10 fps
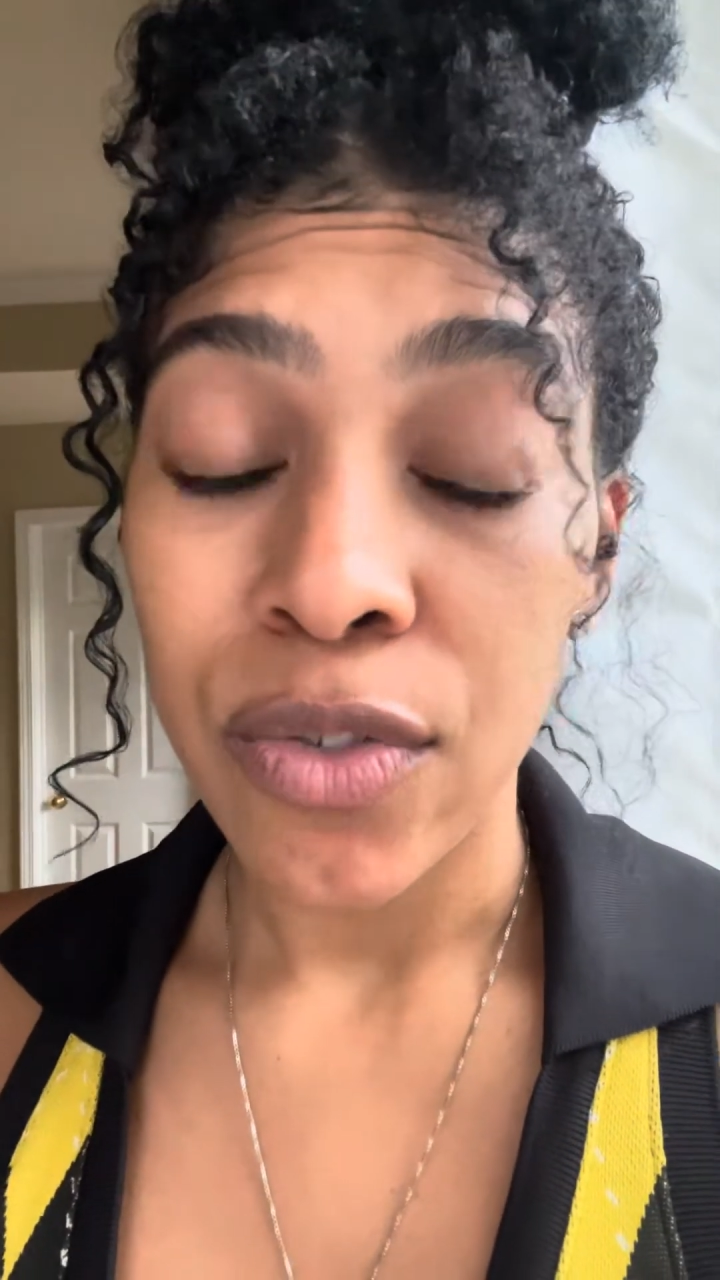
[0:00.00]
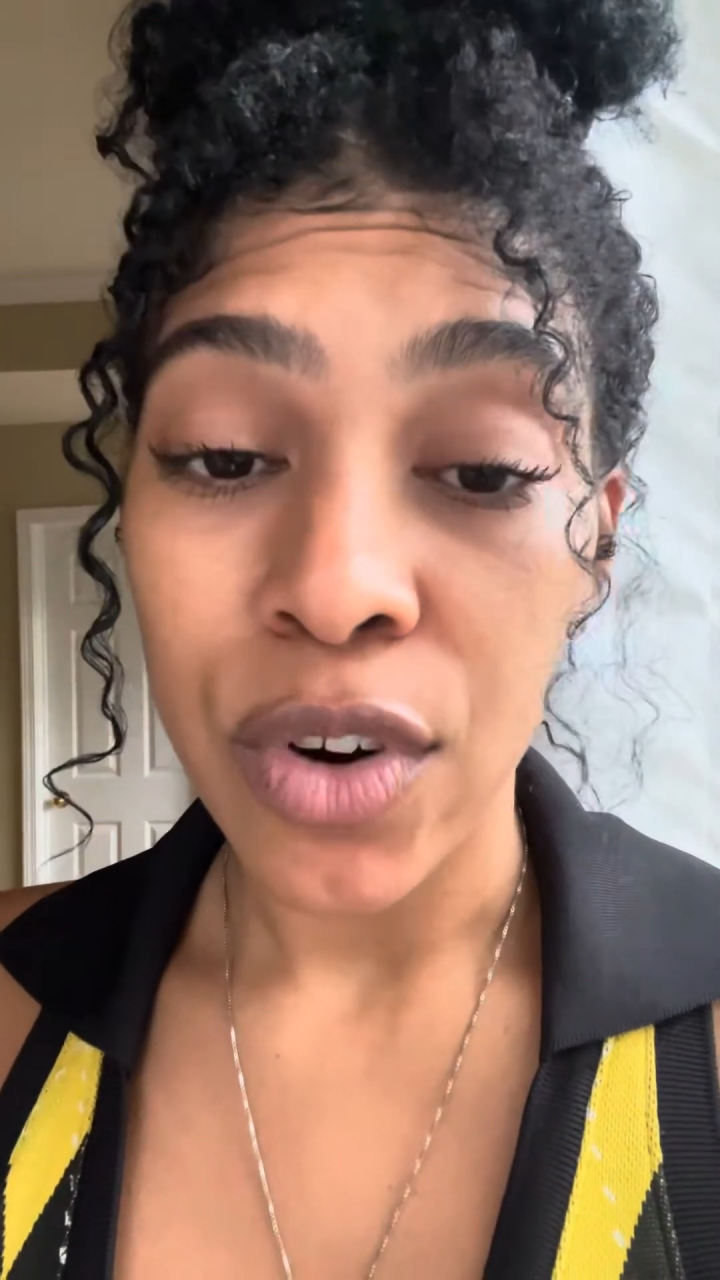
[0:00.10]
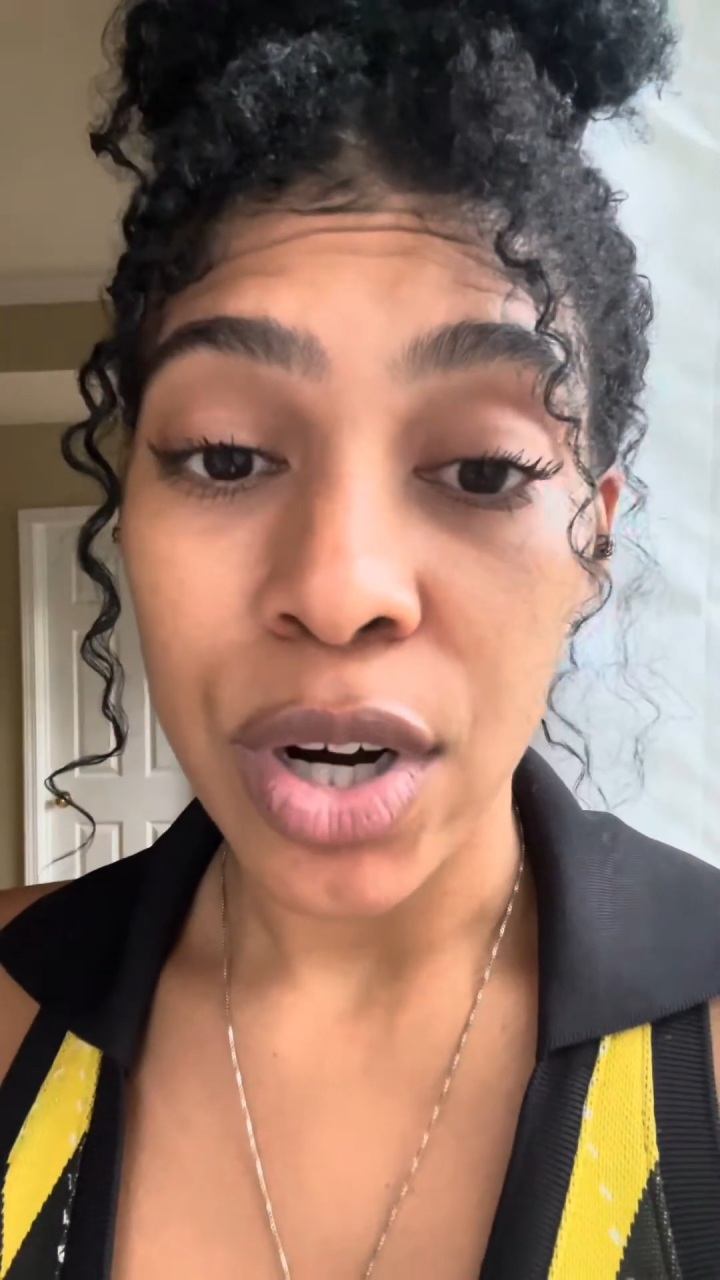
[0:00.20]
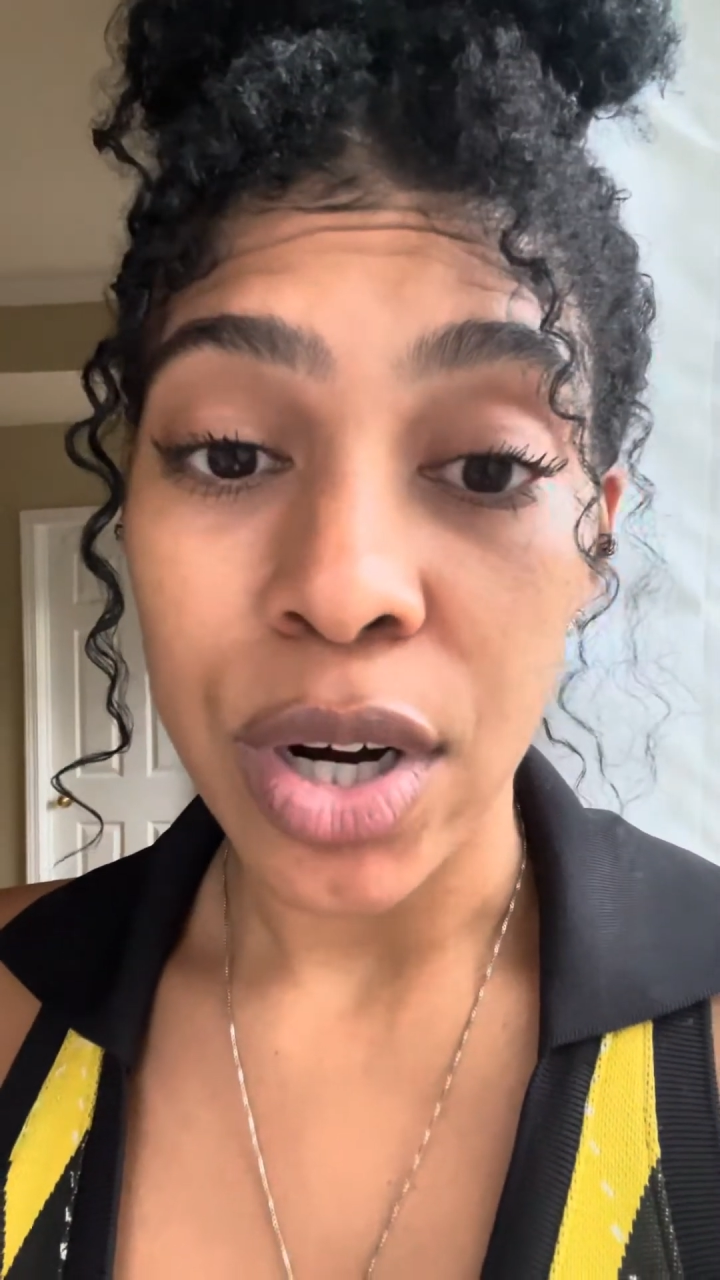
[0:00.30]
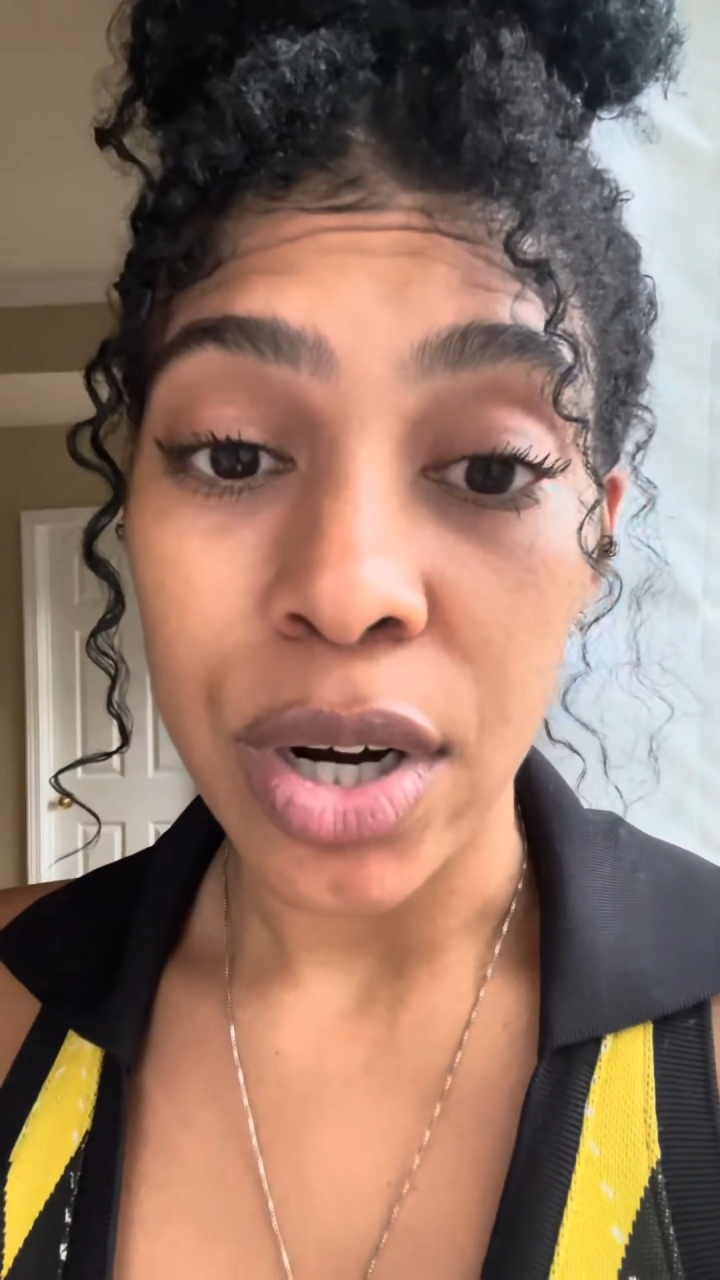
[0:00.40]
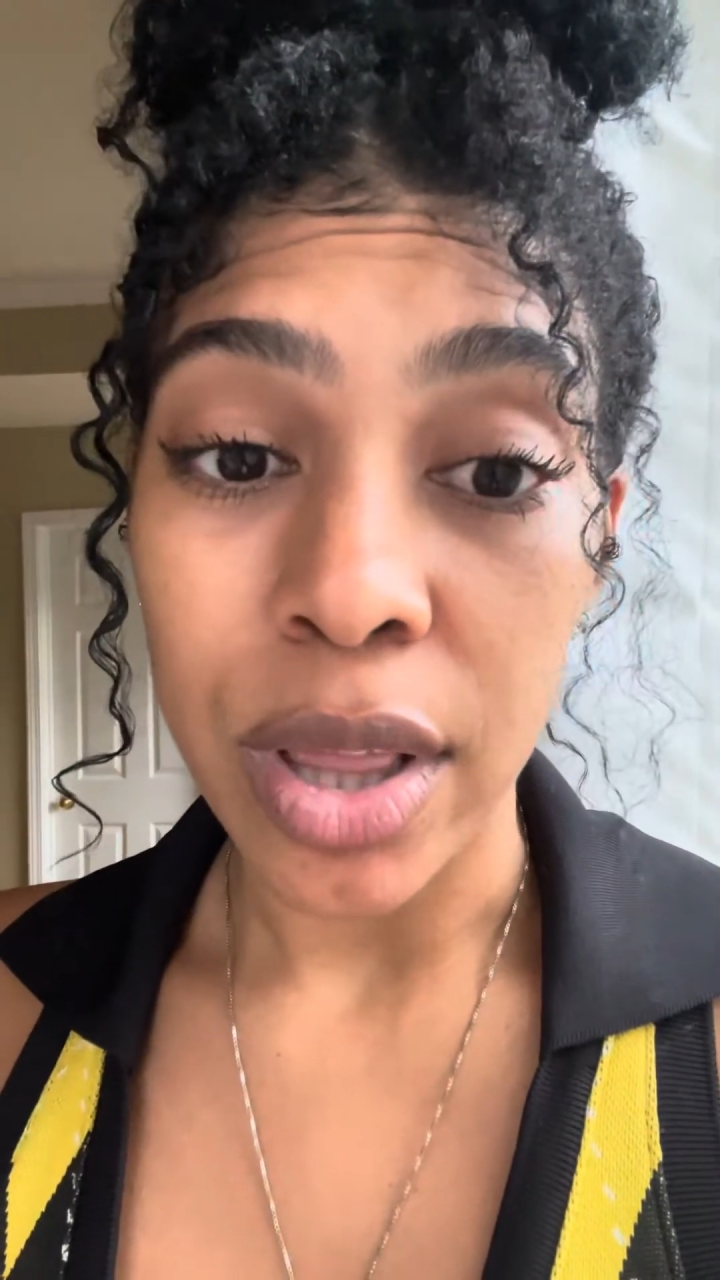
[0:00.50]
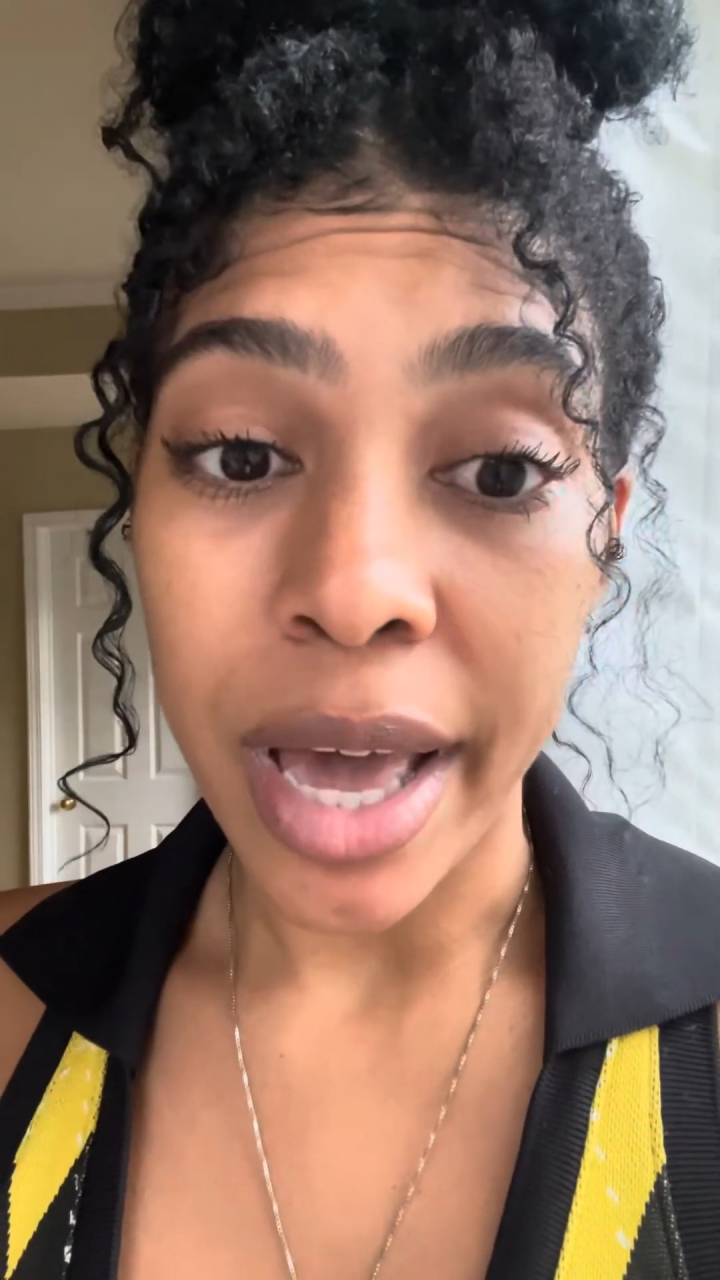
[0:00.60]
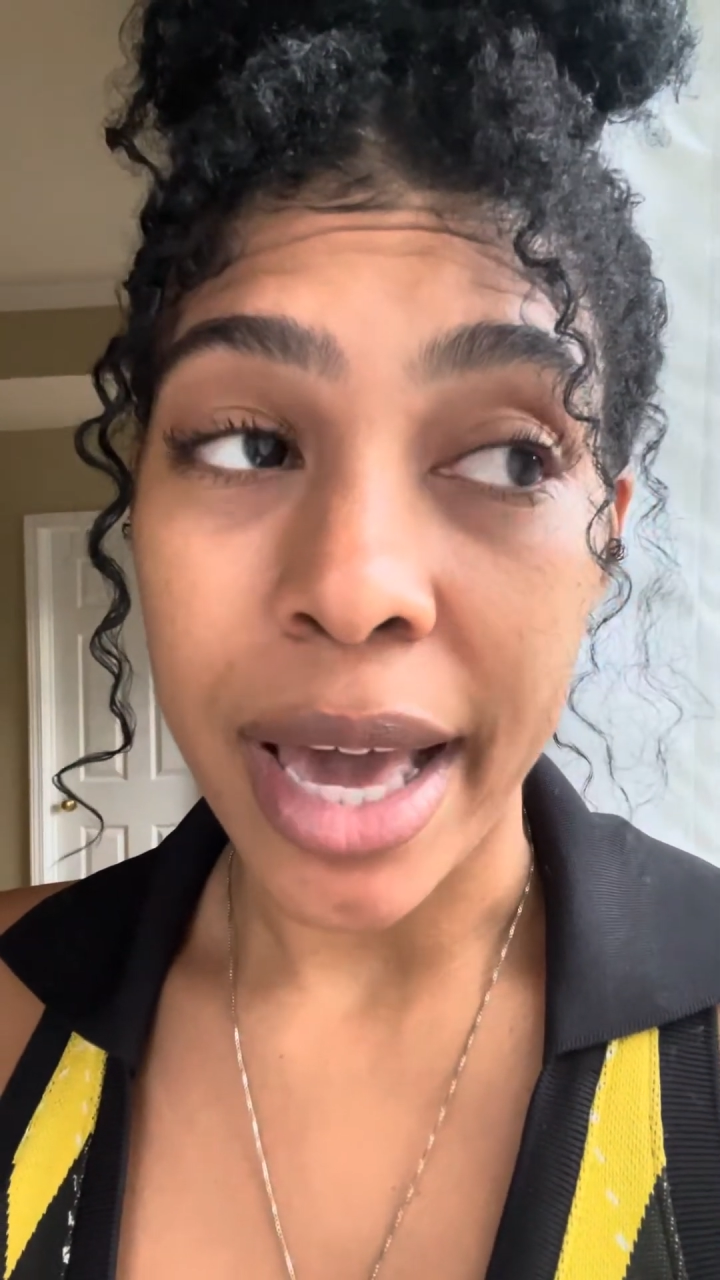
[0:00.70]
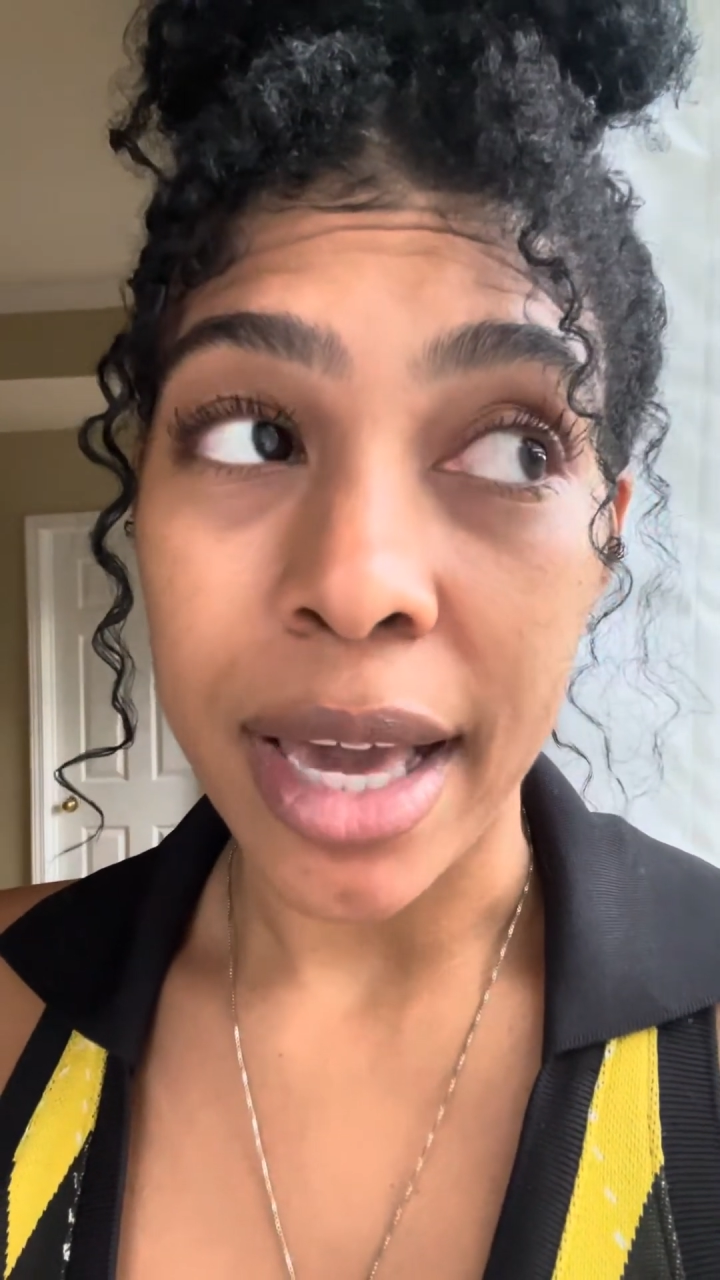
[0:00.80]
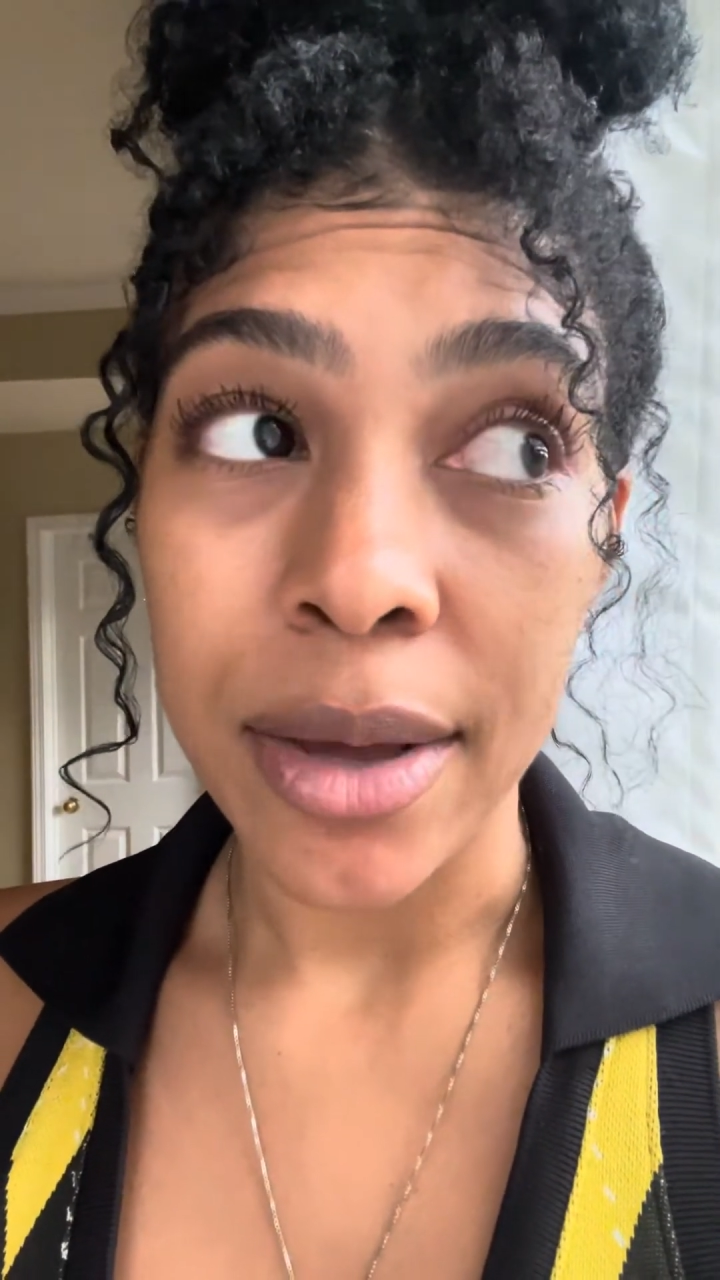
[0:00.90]
for
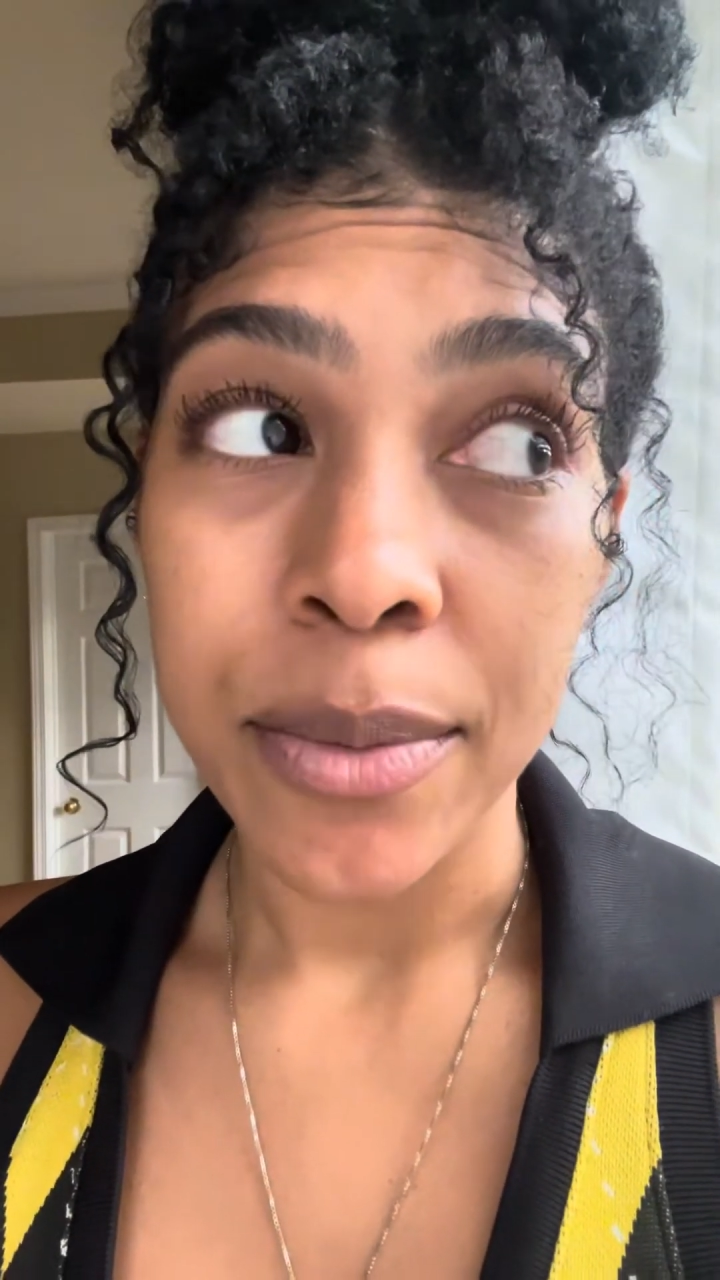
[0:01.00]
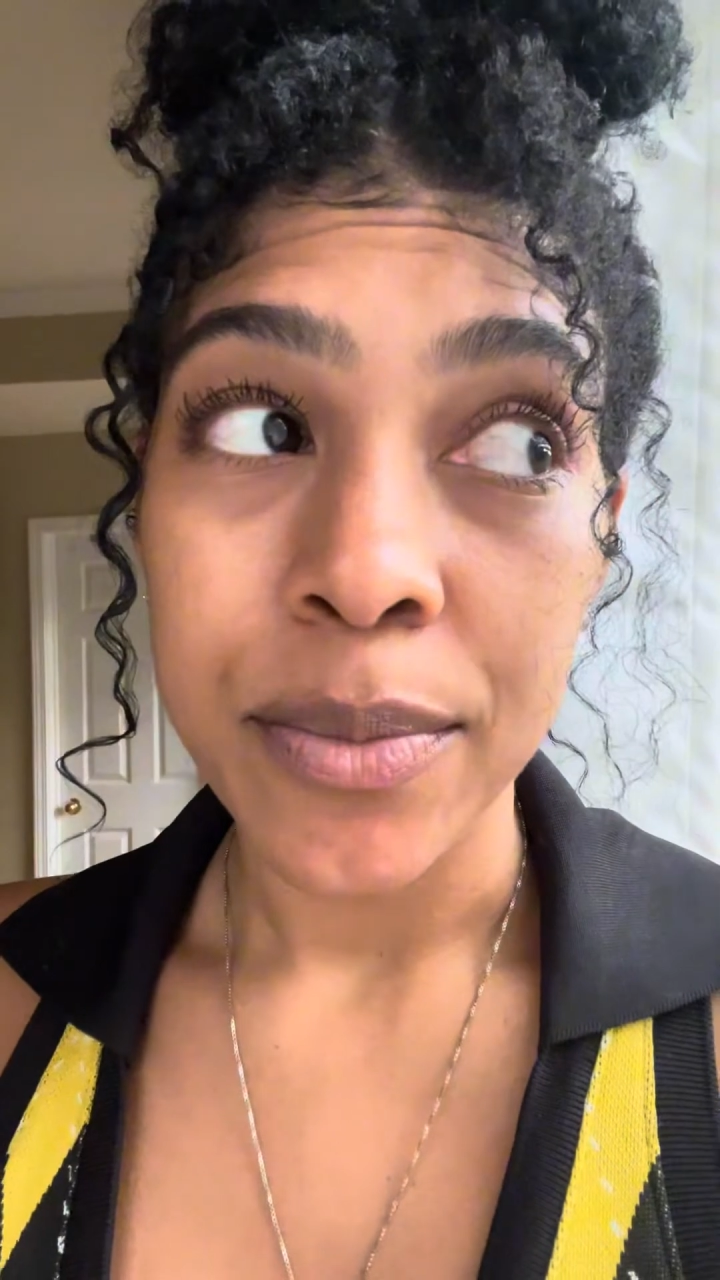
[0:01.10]
like,